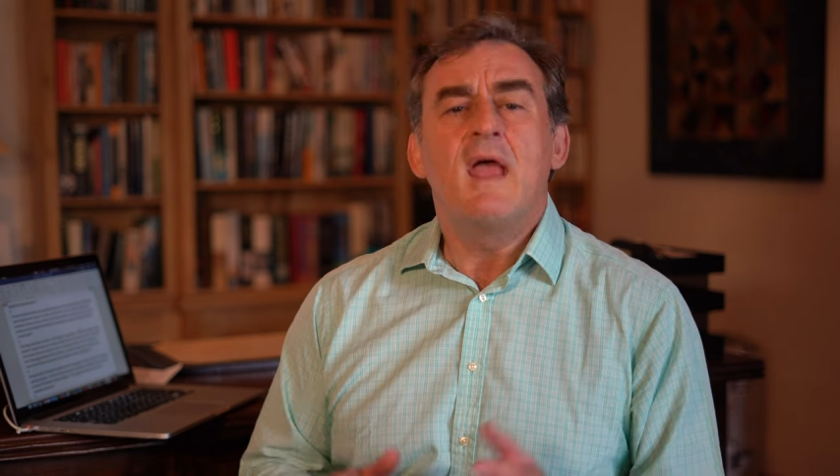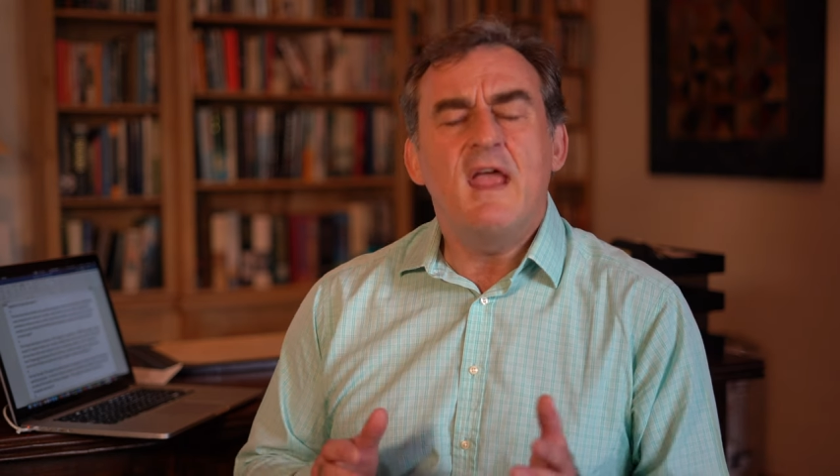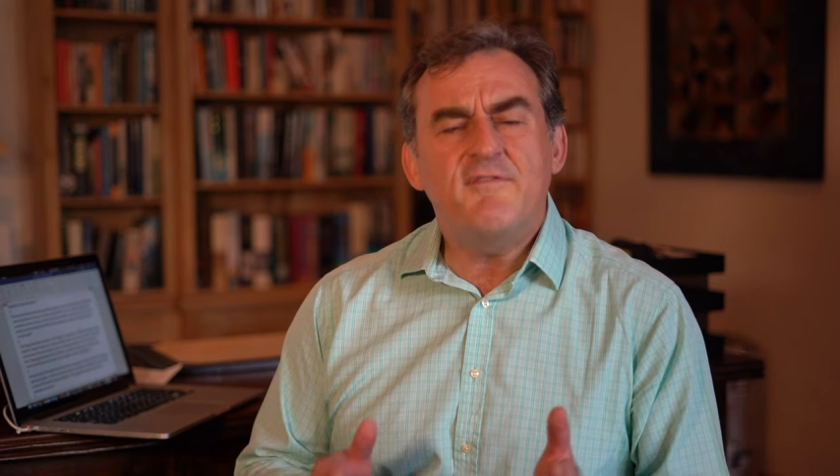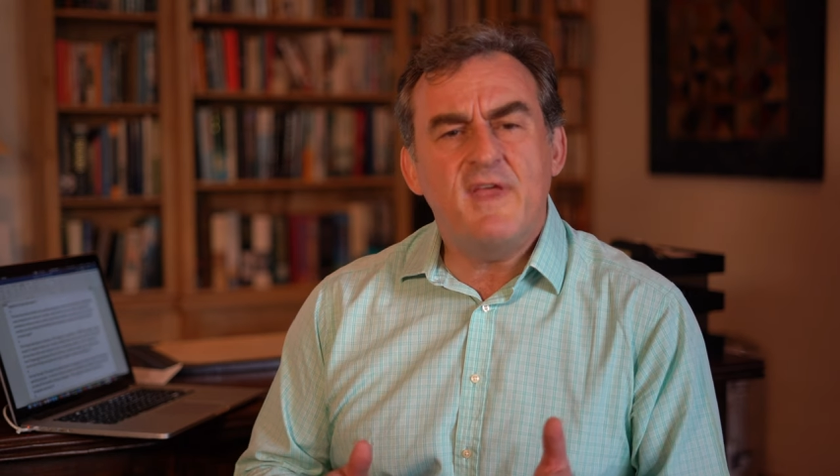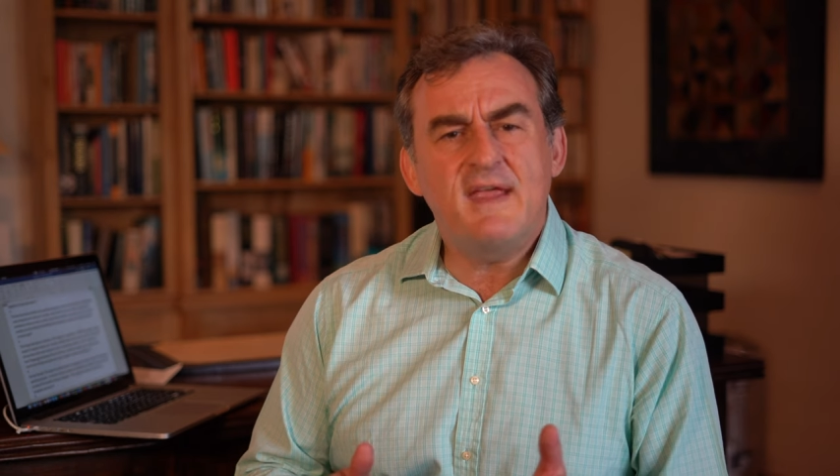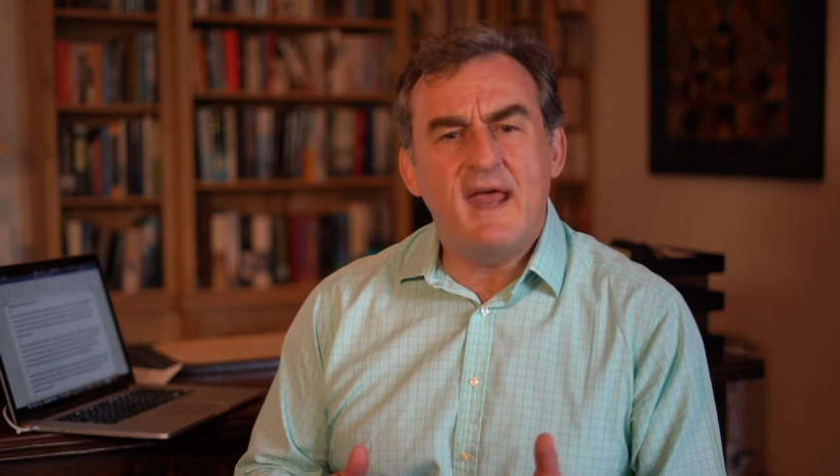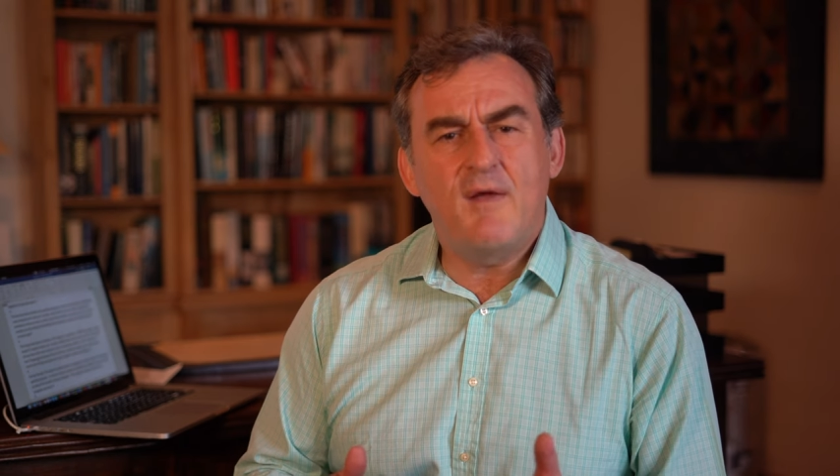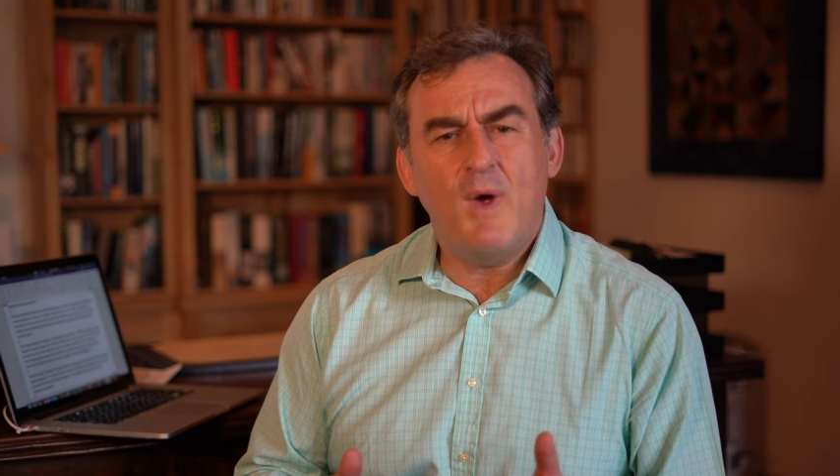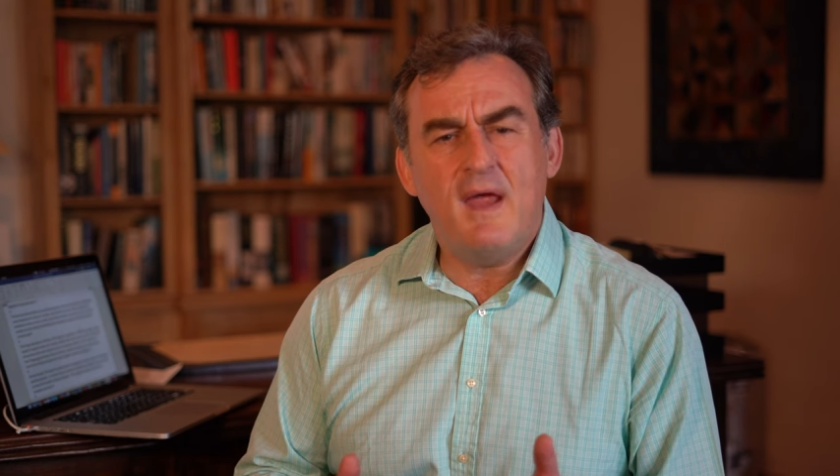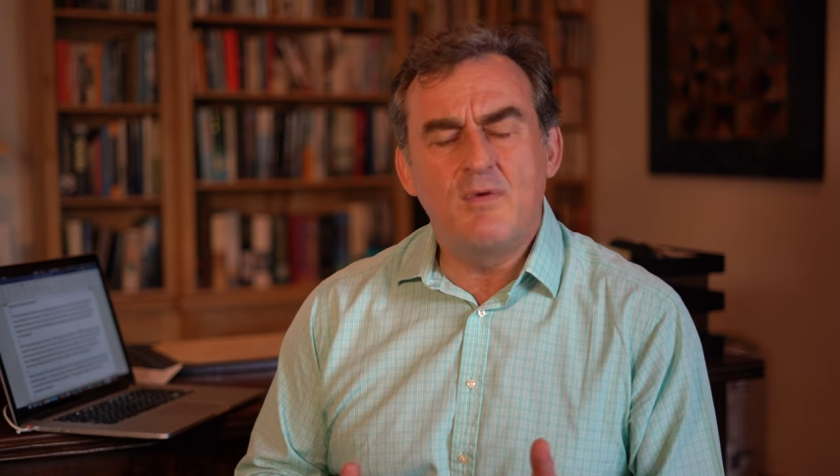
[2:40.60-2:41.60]
If they get
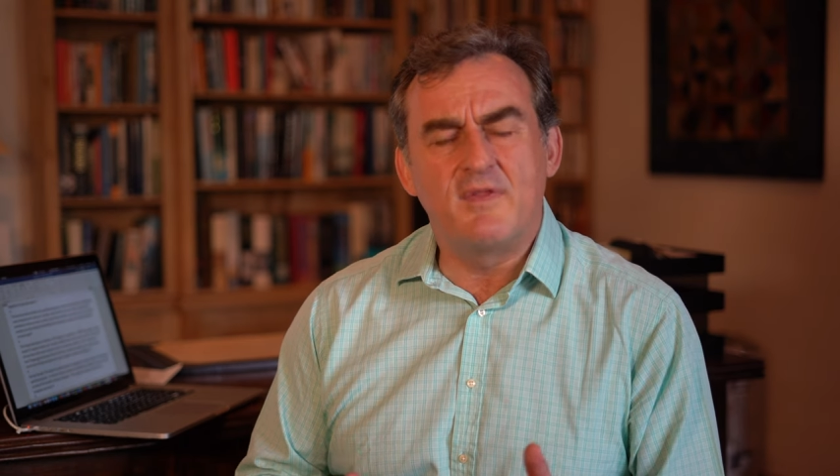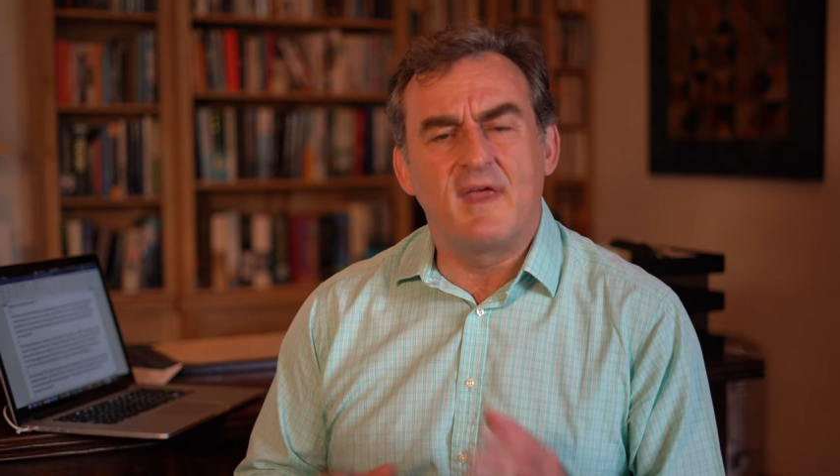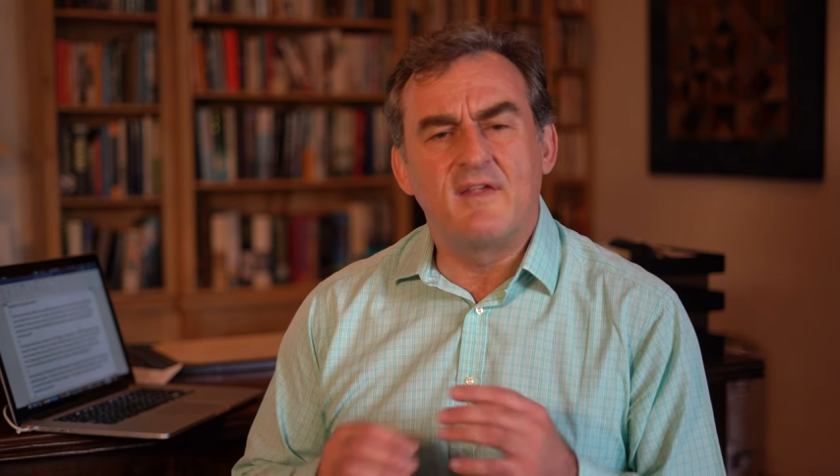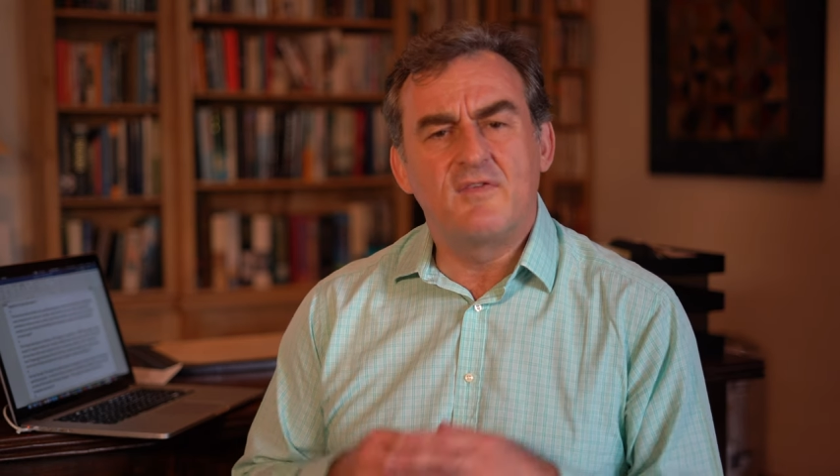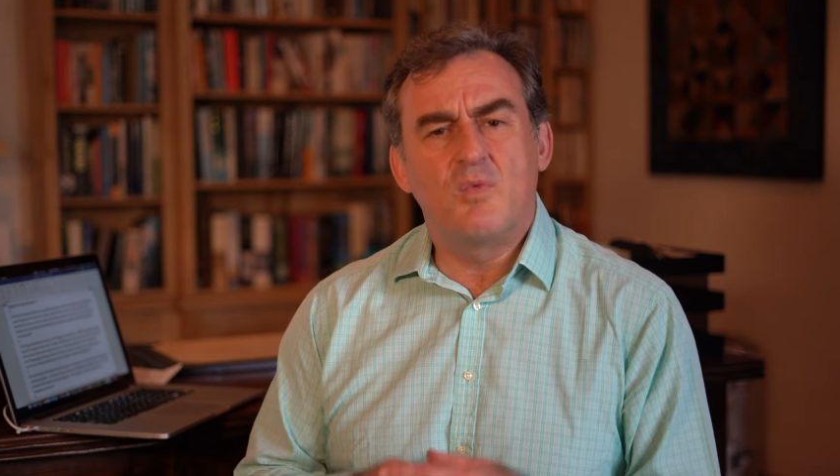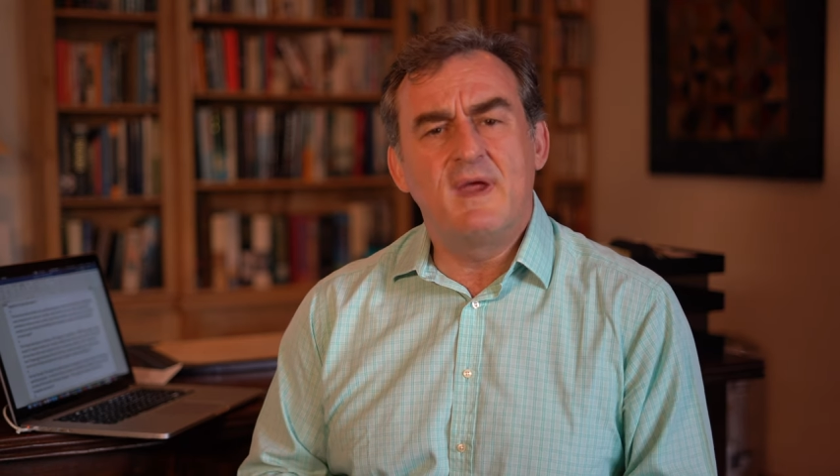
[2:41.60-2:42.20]
away with this,